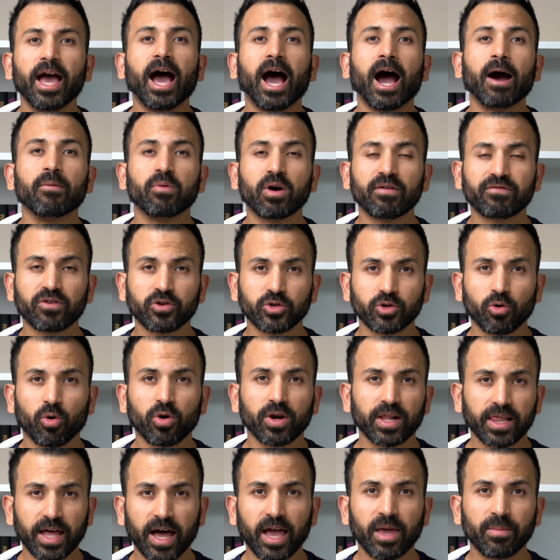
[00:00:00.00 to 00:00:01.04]
however,
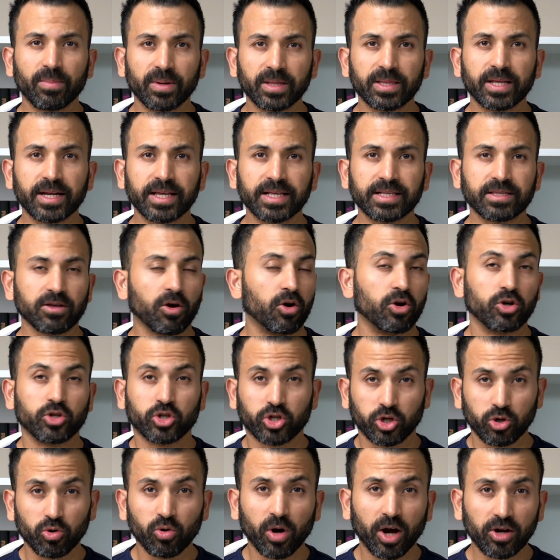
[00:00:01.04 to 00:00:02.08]
your liabilities are
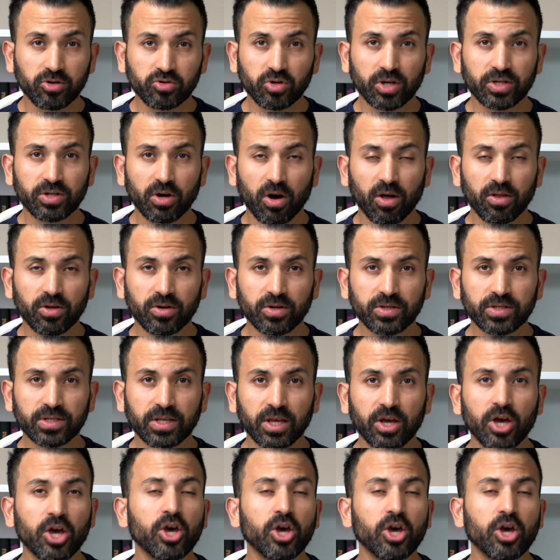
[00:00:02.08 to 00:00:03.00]
$200,